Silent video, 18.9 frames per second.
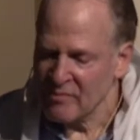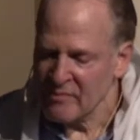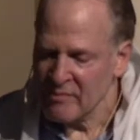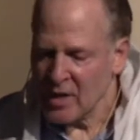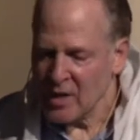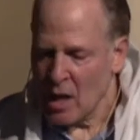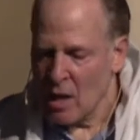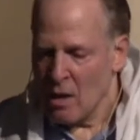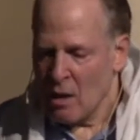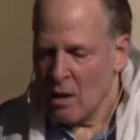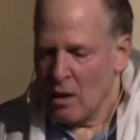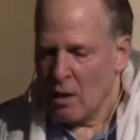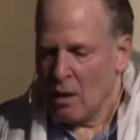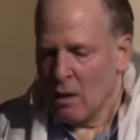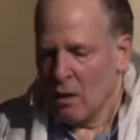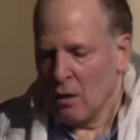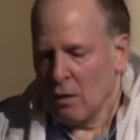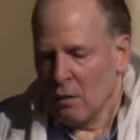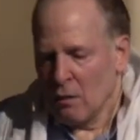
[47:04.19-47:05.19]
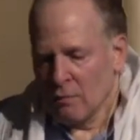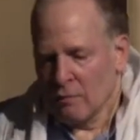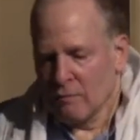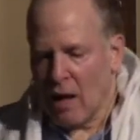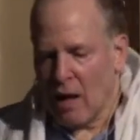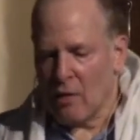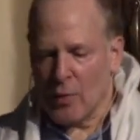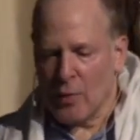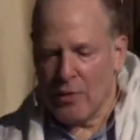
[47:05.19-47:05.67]

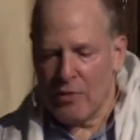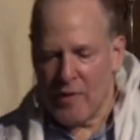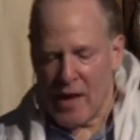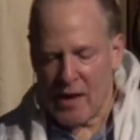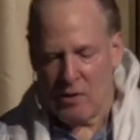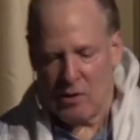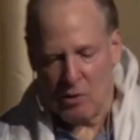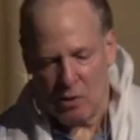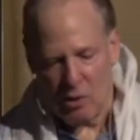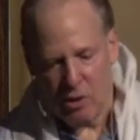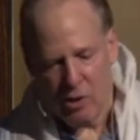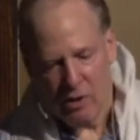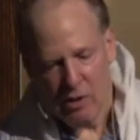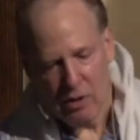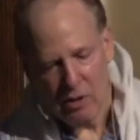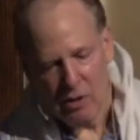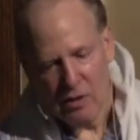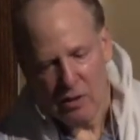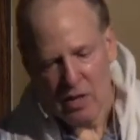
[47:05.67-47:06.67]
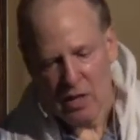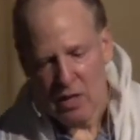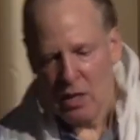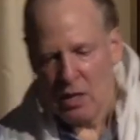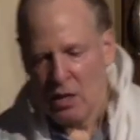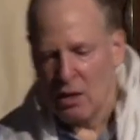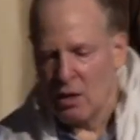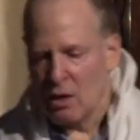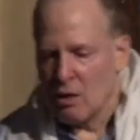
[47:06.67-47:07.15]
Father, we thank you
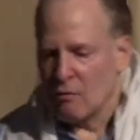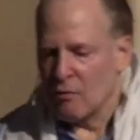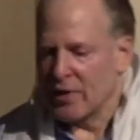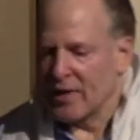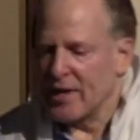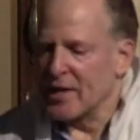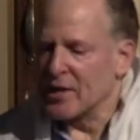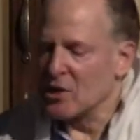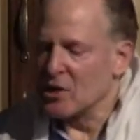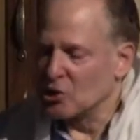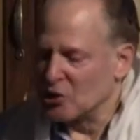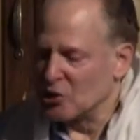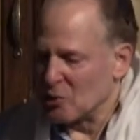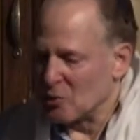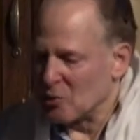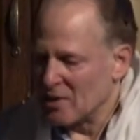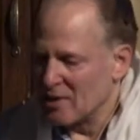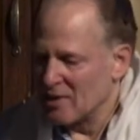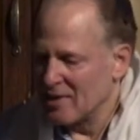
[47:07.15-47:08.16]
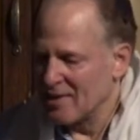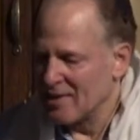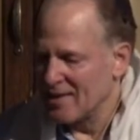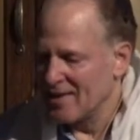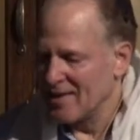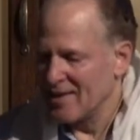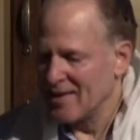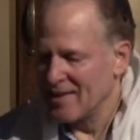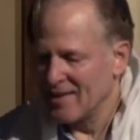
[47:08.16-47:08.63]
for King Yeshua.
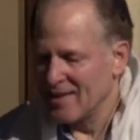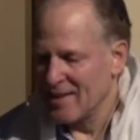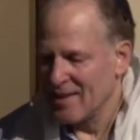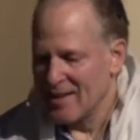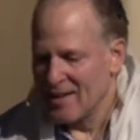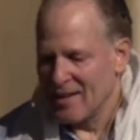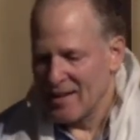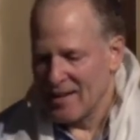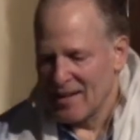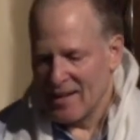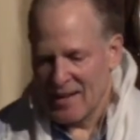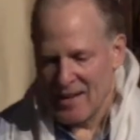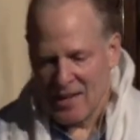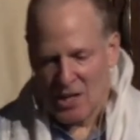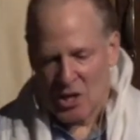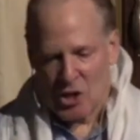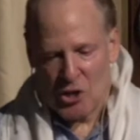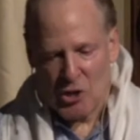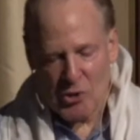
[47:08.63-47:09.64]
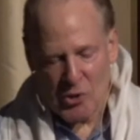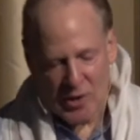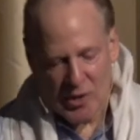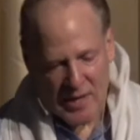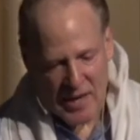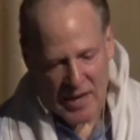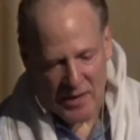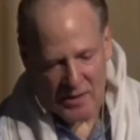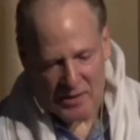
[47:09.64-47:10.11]
Your
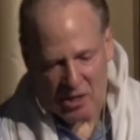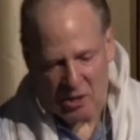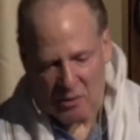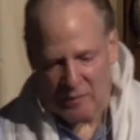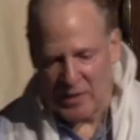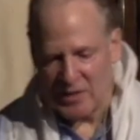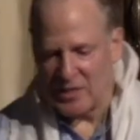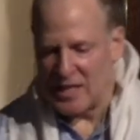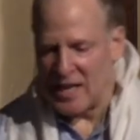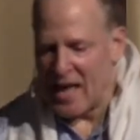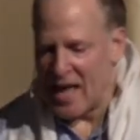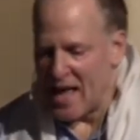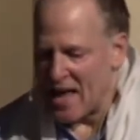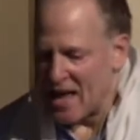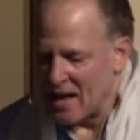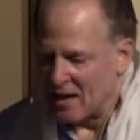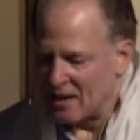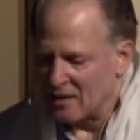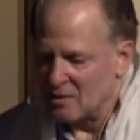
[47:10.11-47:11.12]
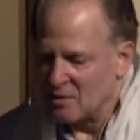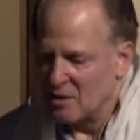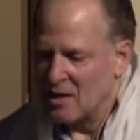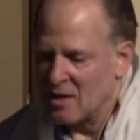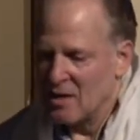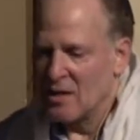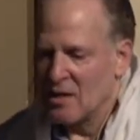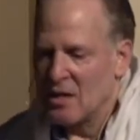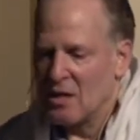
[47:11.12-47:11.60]
kingdom is at hand
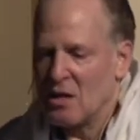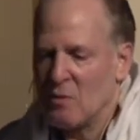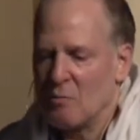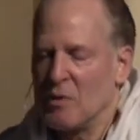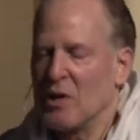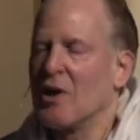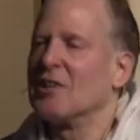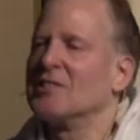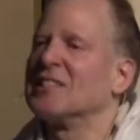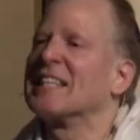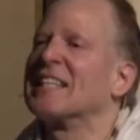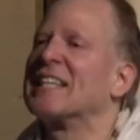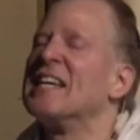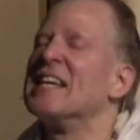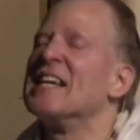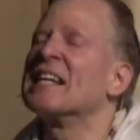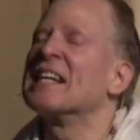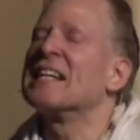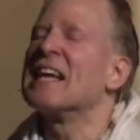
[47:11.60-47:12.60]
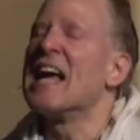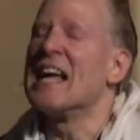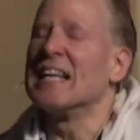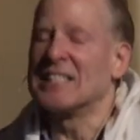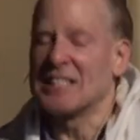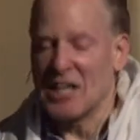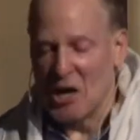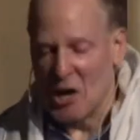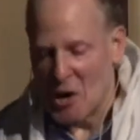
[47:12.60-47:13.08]
because the King
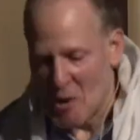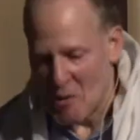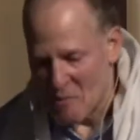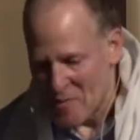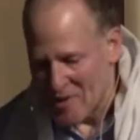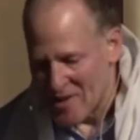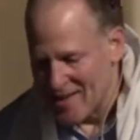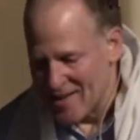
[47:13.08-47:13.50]
has come.